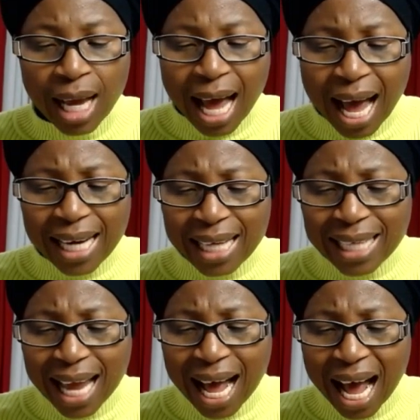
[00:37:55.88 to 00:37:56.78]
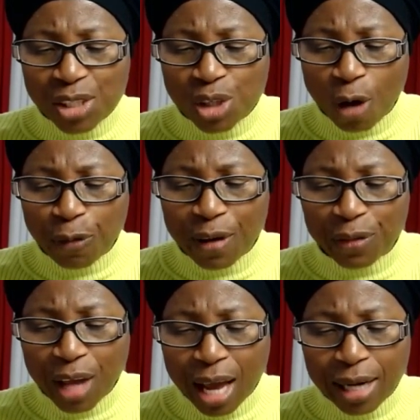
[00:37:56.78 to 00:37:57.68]
And uh, the eyes of uh,
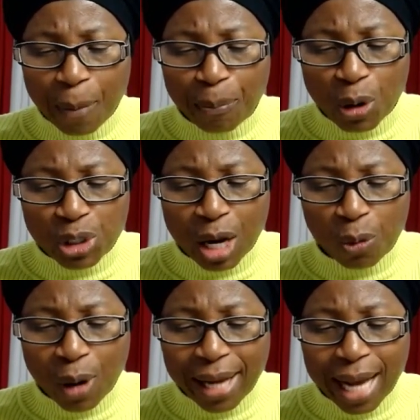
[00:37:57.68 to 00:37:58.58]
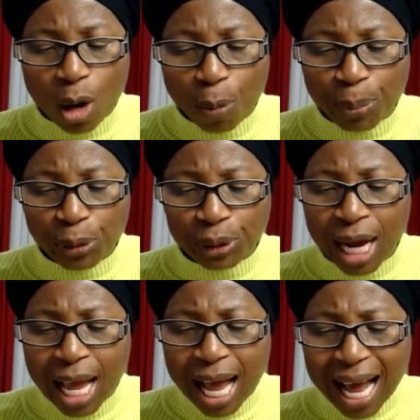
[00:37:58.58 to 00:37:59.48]
them uh, both uh, were uh, opened,
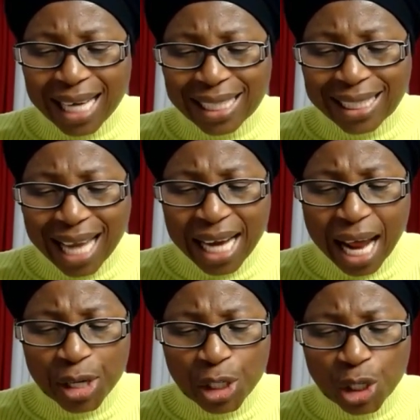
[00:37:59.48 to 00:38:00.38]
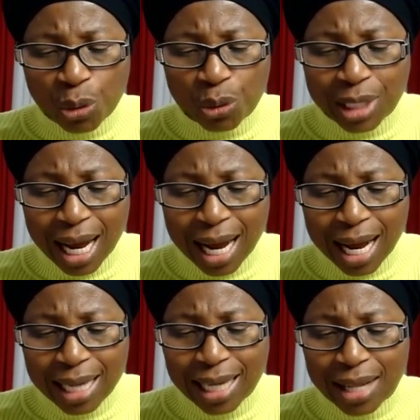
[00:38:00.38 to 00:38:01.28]
and uh, then they knew
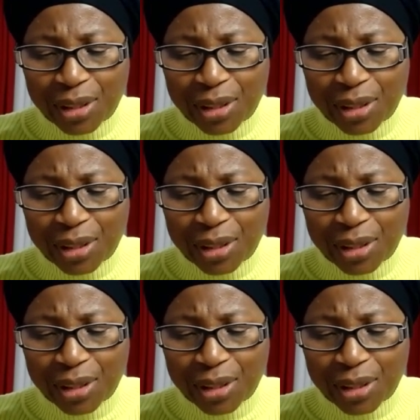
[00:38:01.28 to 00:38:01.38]
that uh,